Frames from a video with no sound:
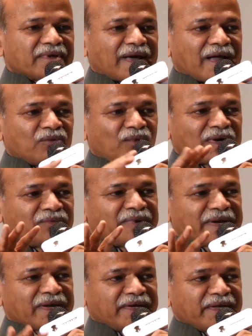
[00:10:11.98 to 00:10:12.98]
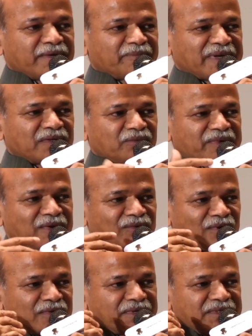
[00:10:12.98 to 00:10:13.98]
And what we are getting, in fact, we have
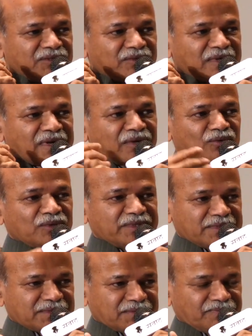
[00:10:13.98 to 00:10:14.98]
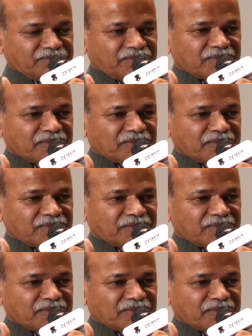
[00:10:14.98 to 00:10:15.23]
not reached to the conclusions.